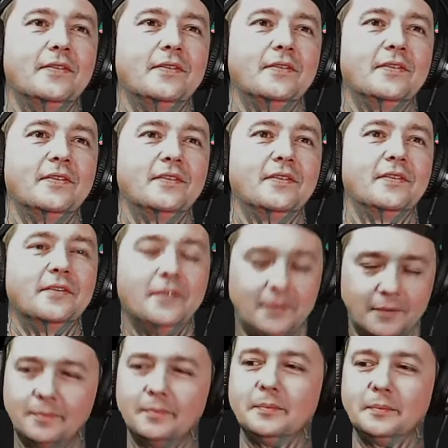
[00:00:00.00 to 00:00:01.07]

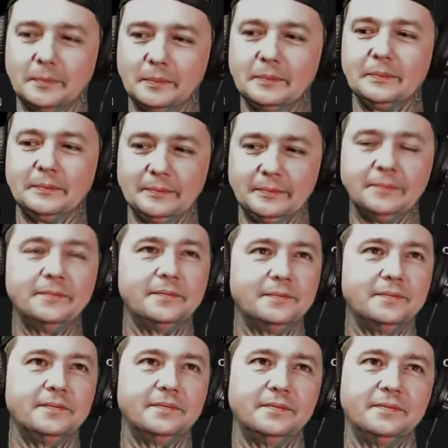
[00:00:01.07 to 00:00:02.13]

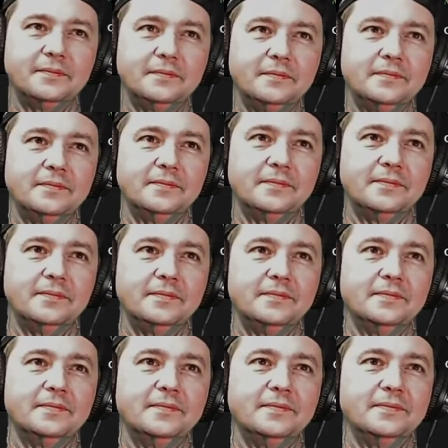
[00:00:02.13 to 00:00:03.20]

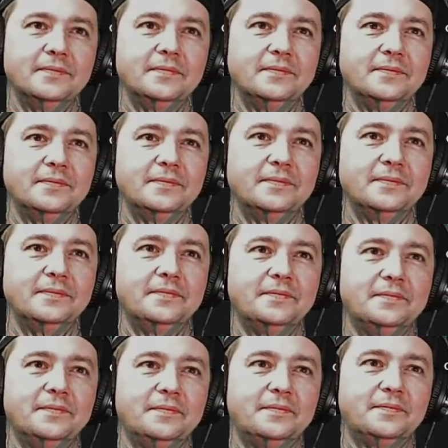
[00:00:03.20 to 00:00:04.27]
The person shown says nothing.